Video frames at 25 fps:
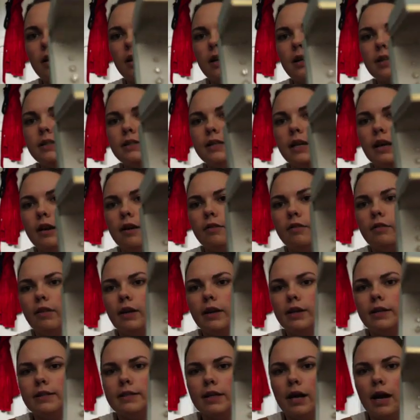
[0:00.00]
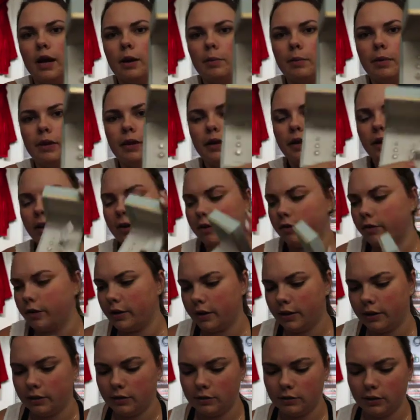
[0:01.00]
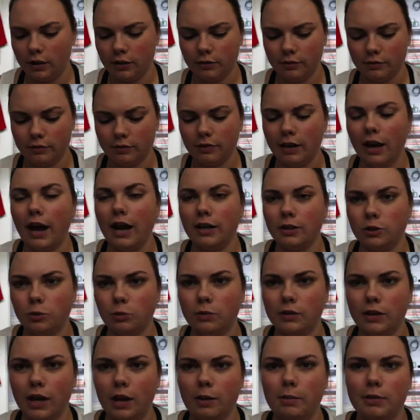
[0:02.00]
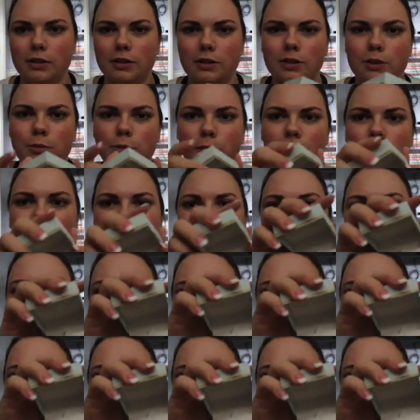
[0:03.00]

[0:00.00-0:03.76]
a set of like diamond earring, not actual diamonds, but like